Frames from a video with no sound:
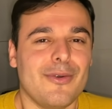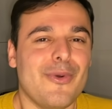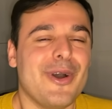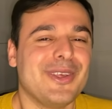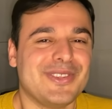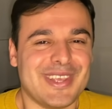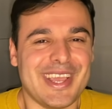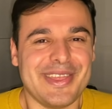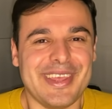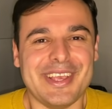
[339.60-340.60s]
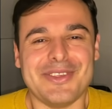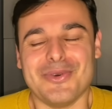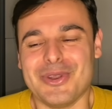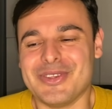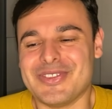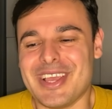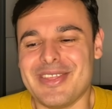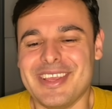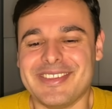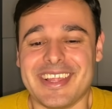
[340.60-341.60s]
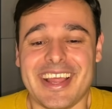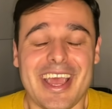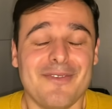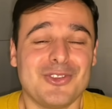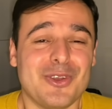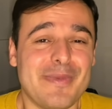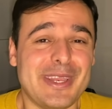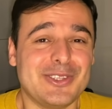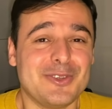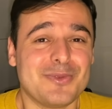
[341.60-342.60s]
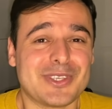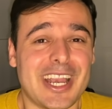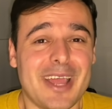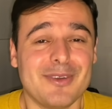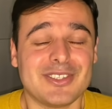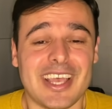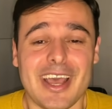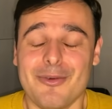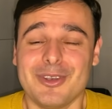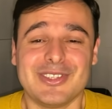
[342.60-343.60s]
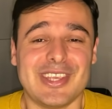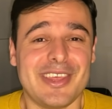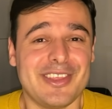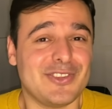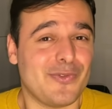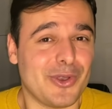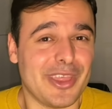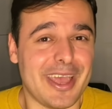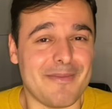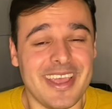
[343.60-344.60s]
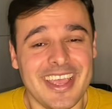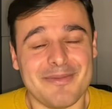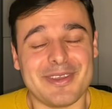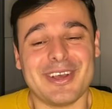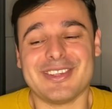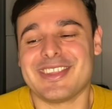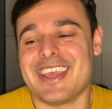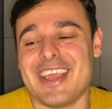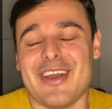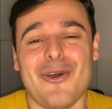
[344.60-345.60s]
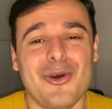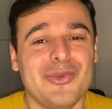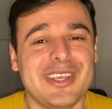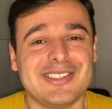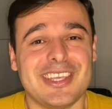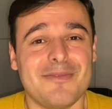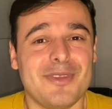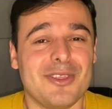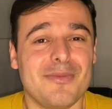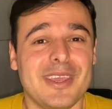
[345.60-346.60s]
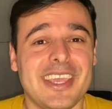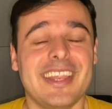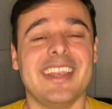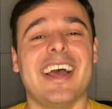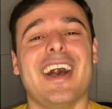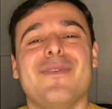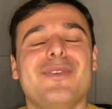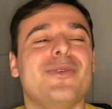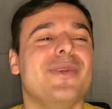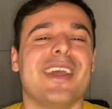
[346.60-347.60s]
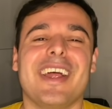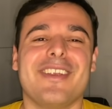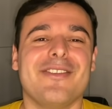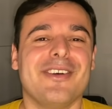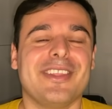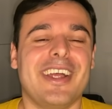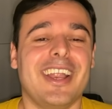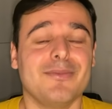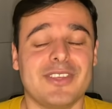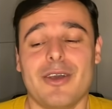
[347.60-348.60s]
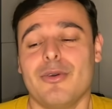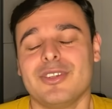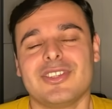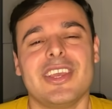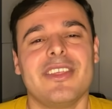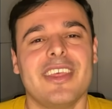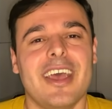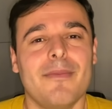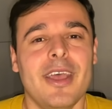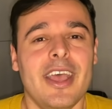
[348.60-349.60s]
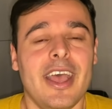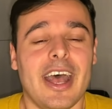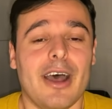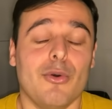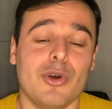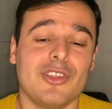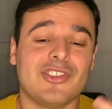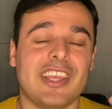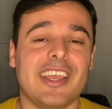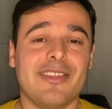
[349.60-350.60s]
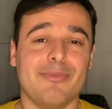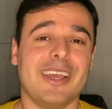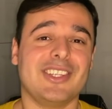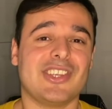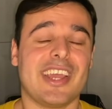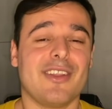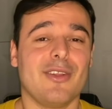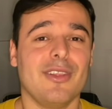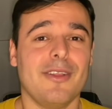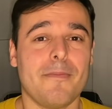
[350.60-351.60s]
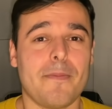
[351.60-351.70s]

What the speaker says: wanna say this, and I have so many subscribers, I wanna say this for them. Because they always say to me at the beginning, Abi, we are not Arabs. I wanna say them, I wanna say in my channel,